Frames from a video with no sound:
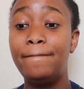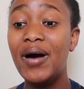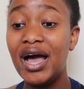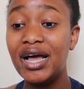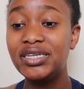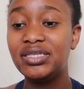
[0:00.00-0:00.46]

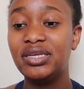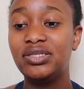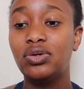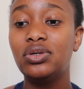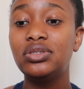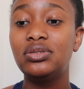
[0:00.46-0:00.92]
but
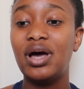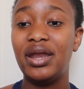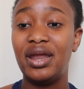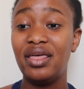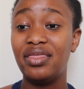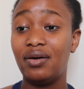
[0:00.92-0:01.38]
there's also
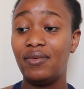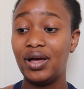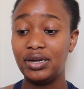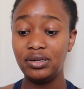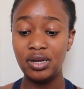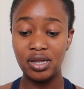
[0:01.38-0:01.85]
another
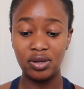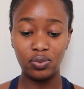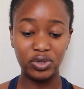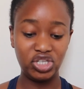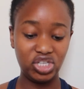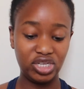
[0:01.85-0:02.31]
one
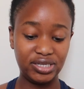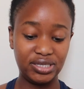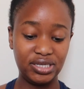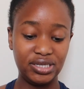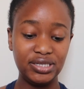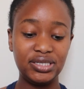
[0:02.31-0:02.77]
which
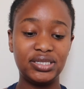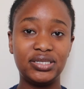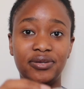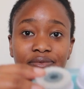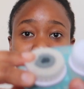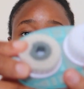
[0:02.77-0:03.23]
is this